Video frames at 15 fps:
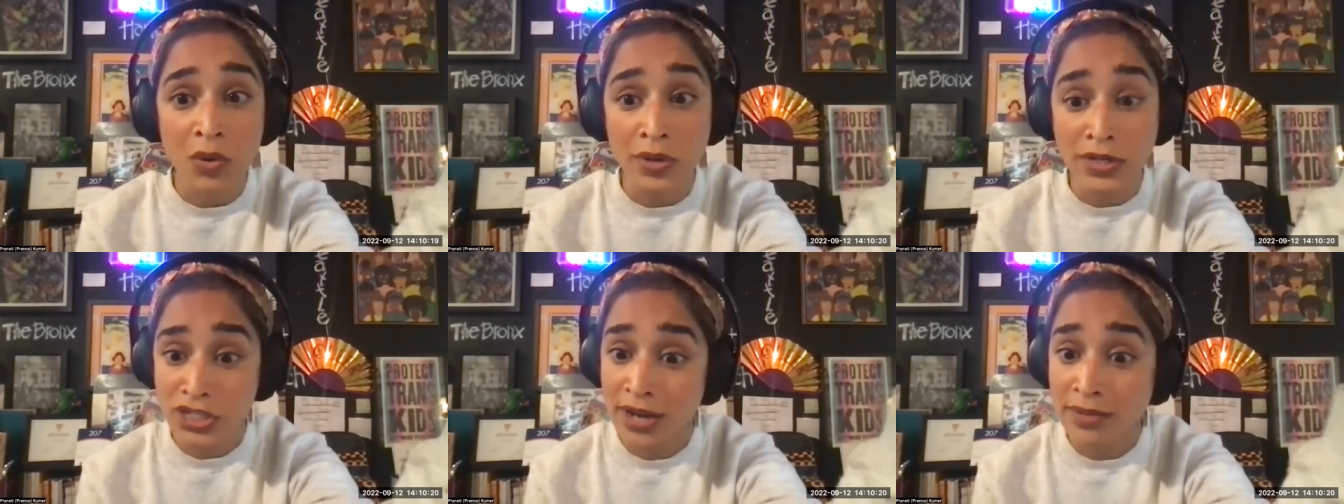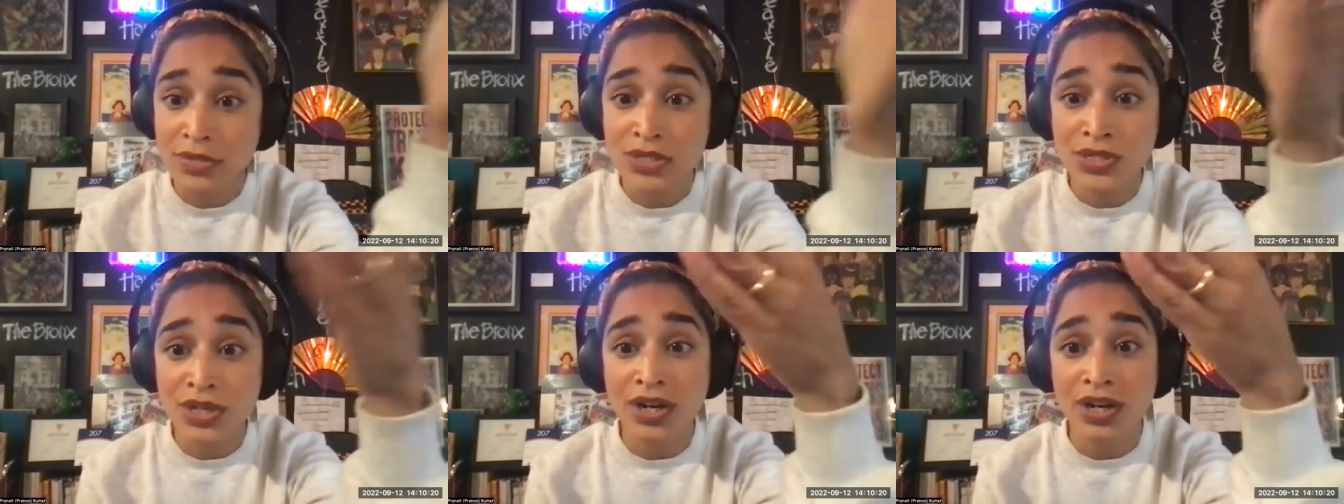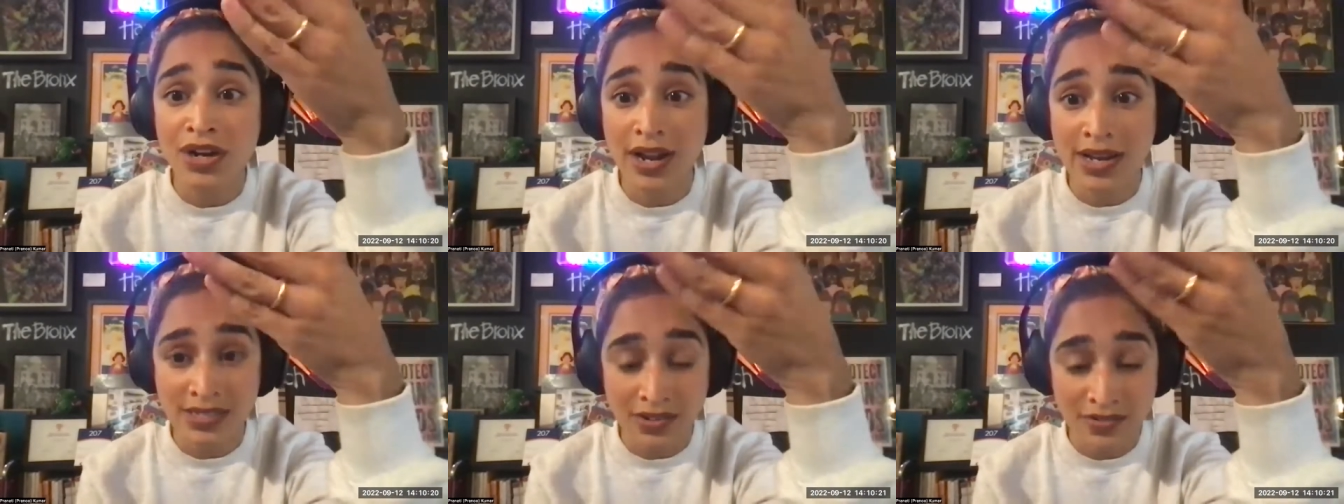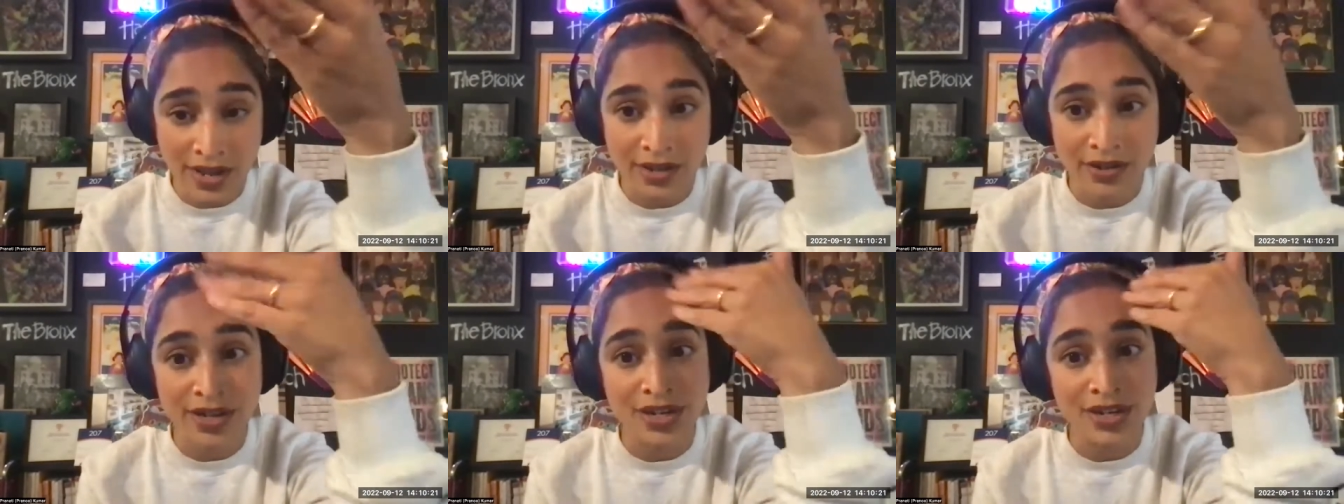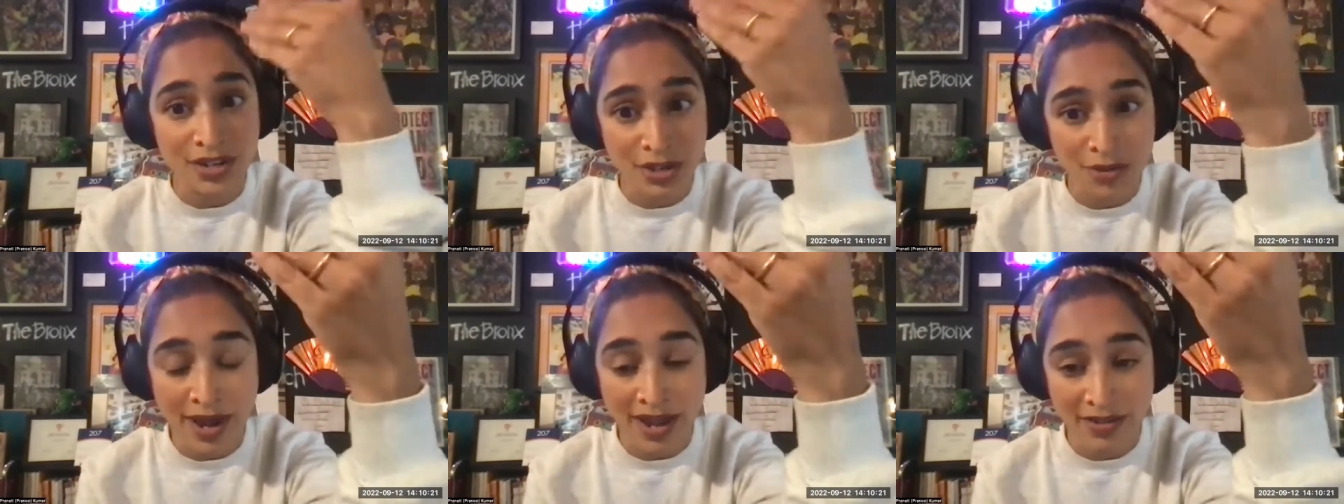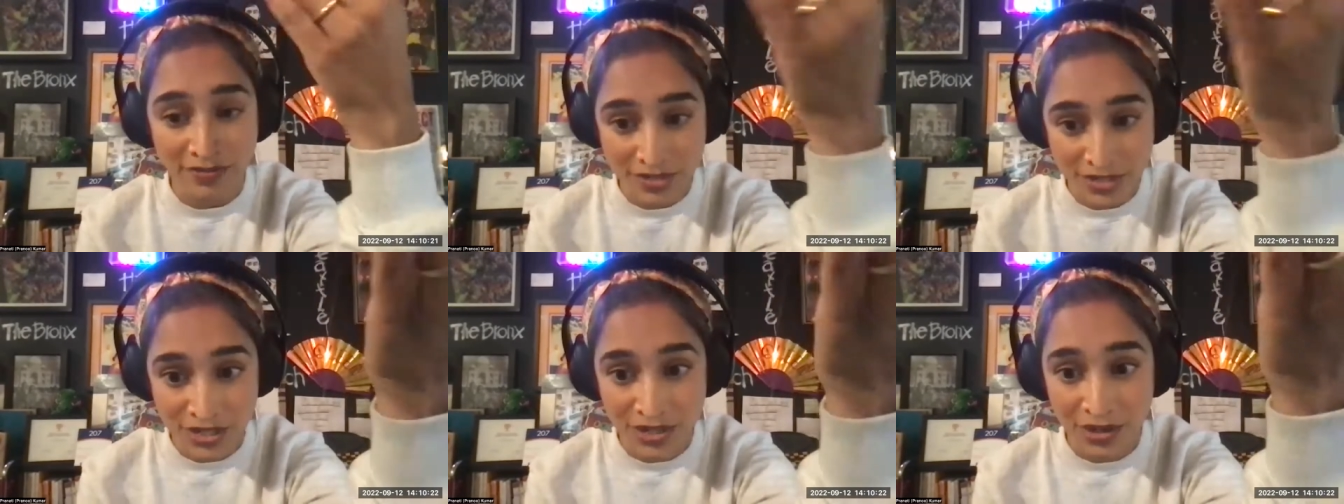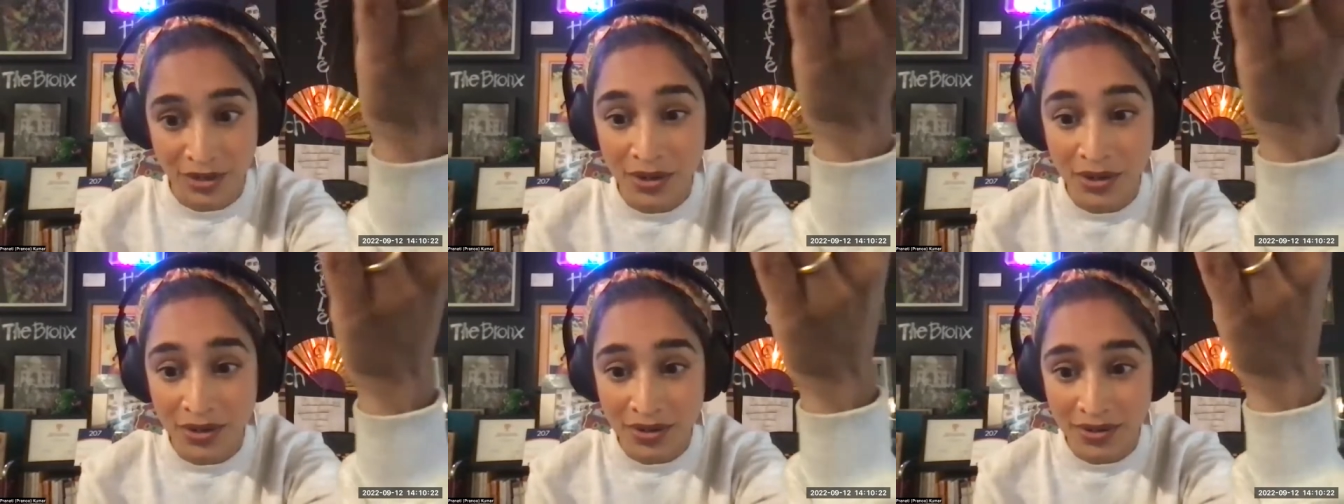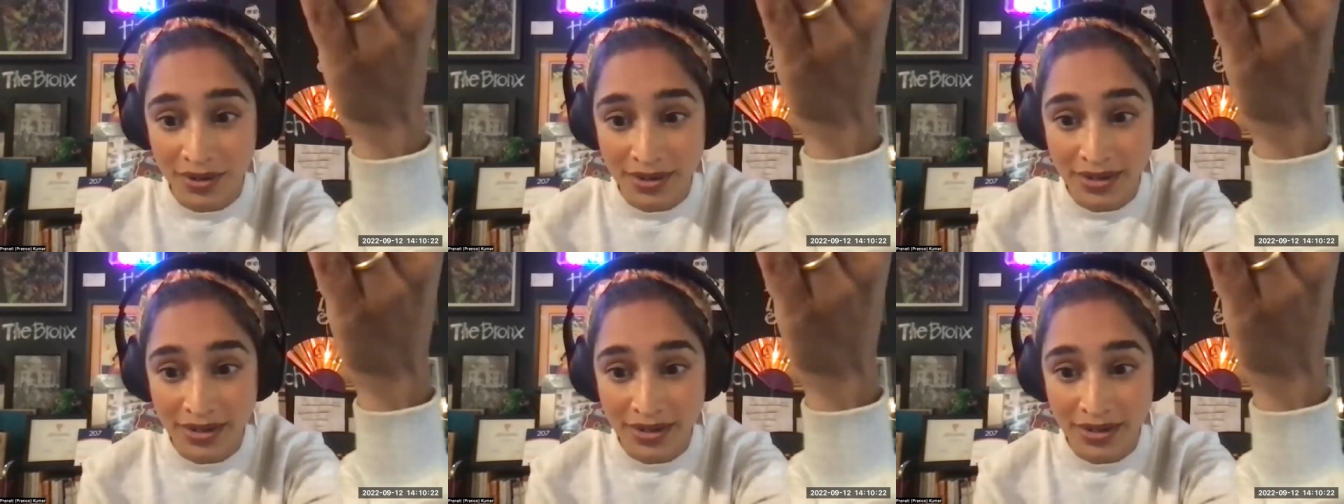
which I'm sure as a veteran you have too, you know?